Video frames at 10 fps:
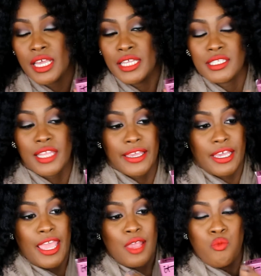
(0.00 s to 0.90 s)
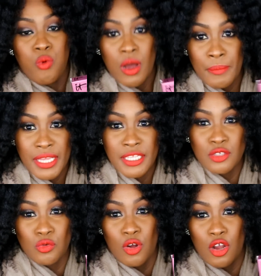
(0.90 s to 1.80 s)
it's like a
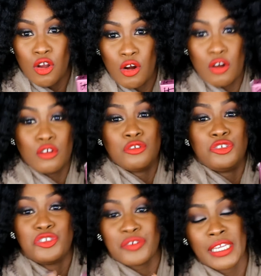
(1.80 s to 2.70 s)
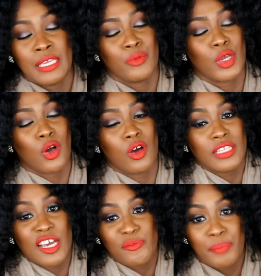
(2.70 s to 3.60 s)
woman's or girl's dream. We all
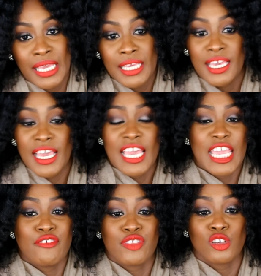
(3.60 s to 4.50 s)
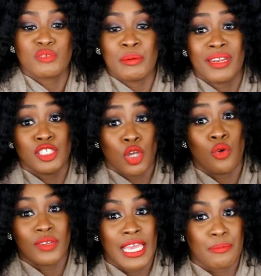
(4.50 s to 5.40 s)
love pink. Even those people that
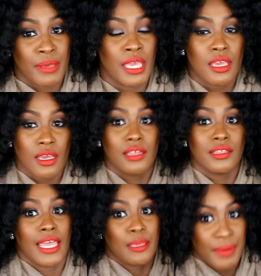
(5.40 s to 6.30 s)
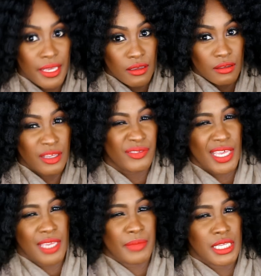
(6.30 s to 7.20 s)
don't like pink, like pink, if
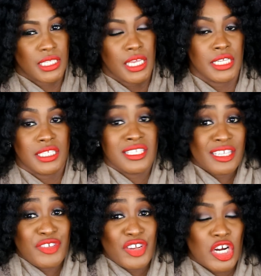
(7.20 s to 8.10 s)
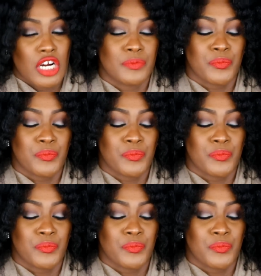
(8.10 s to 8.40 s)
that makes any sense, if you're a girl.